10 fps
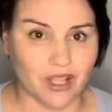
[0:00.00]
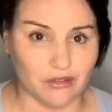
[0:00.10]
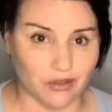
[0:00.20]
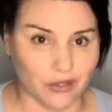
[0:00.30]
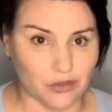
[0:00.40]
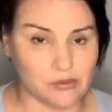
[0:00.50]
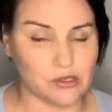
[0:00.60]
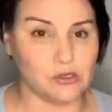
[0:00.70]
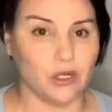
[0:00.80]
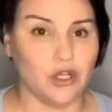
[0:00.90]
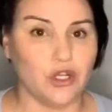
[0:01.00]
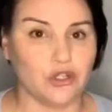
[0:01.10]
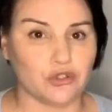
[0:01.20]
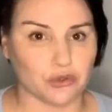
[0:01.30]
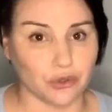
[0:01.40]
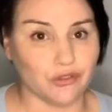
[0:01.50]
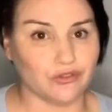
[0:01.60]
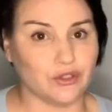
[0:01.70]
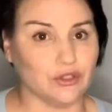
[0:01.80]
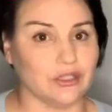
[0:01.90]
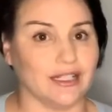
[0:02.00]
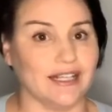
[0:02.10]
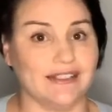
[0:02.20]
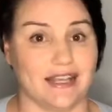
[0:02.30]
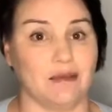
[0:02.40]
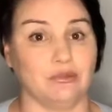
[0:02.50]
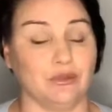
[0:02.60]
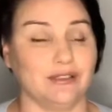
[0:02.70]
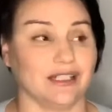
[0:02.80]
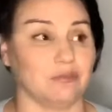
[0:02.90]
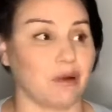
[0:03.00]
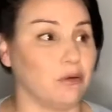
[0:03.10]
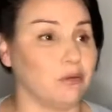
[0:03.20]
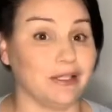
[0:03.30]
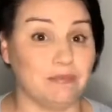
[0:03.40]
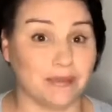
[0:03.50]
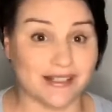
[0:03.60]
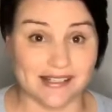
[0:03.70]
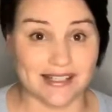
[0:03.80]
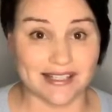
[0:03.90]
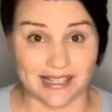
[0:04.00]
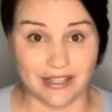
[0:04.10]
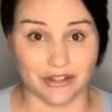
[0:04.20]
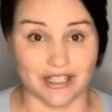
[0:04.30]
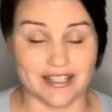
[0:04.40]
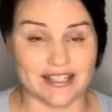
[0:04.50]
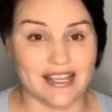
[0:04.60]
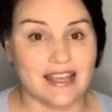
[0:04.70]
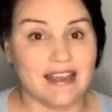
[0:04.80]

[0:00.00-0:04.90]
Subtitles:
vulnerable, truthful examples that are probably business secrets